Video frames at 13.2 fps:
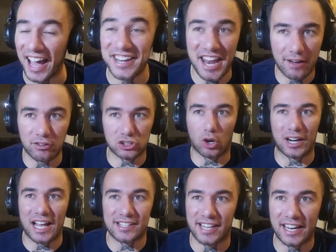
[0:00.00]
I never
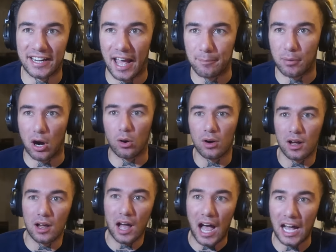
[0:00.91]
thought I'd say that, bro.
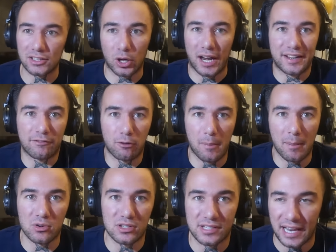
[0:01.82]
I thought I'd never
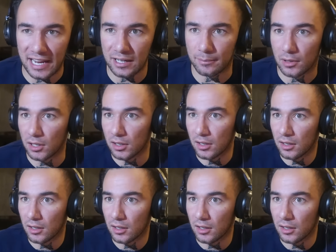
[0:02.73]
remember his name.